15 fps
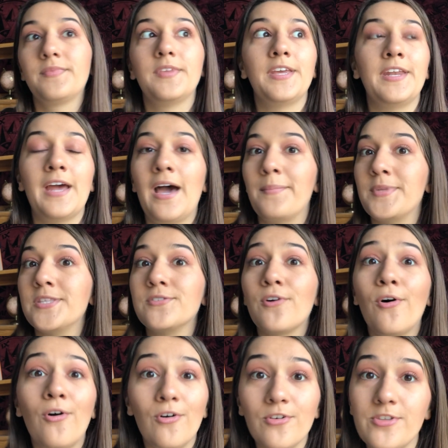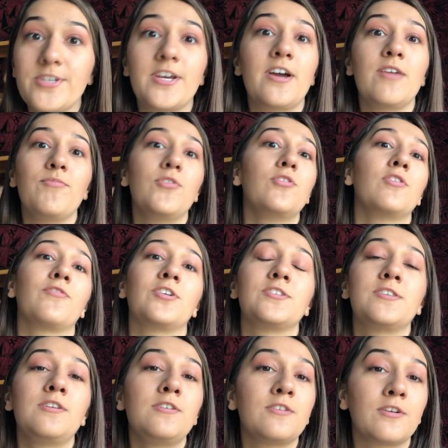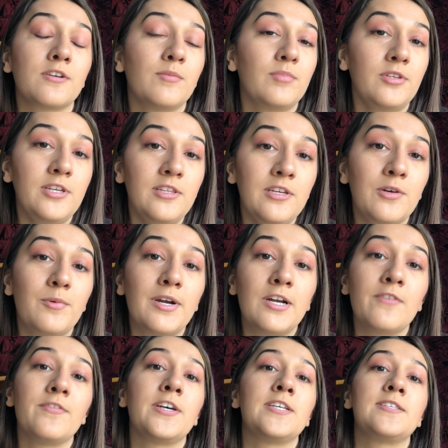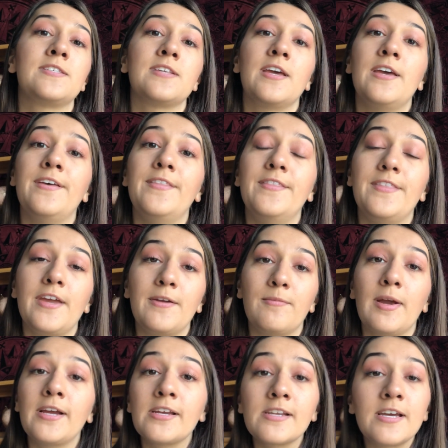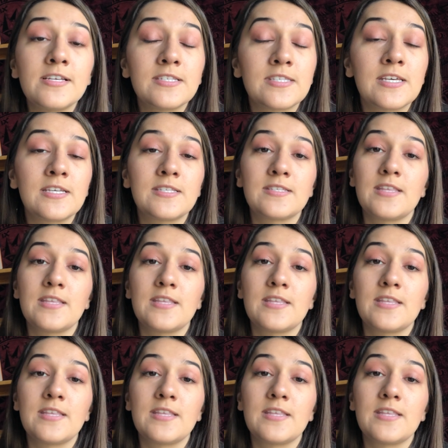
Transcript: It happens all the time. The universities are completely aware of this and they recognize this,